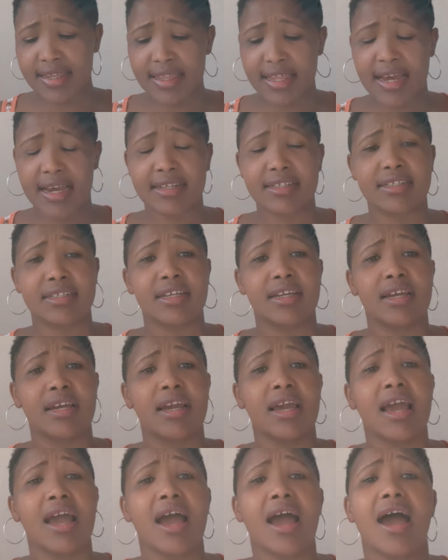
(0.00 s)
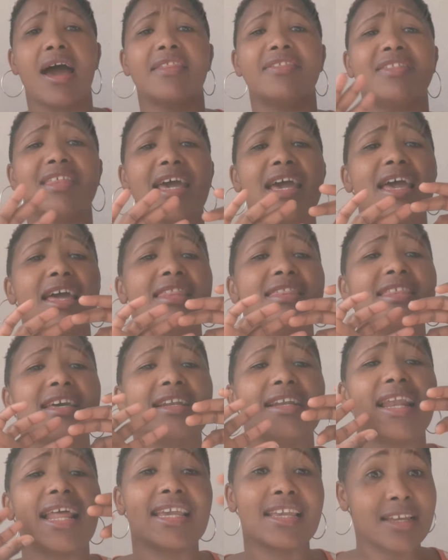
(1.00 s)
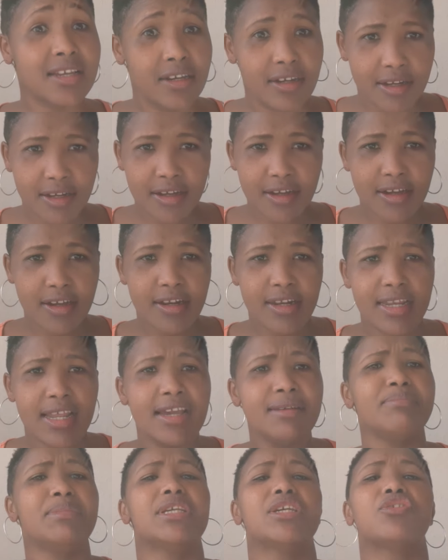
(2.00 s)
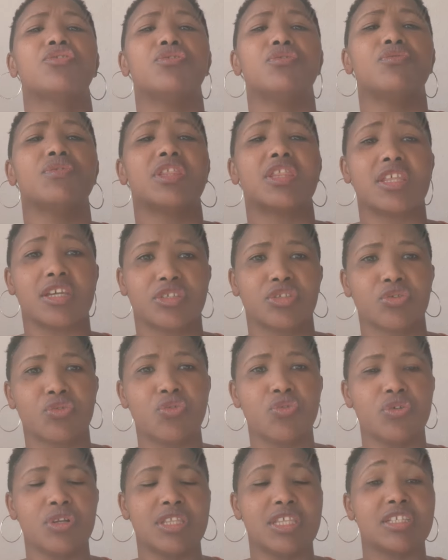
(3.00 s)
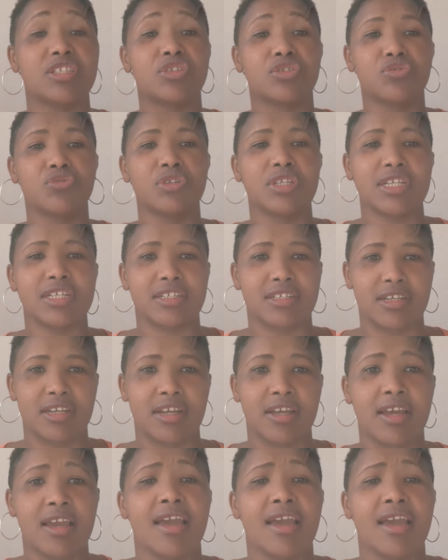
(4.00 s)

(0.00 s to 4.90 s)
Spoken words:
that let me go with the school, the student,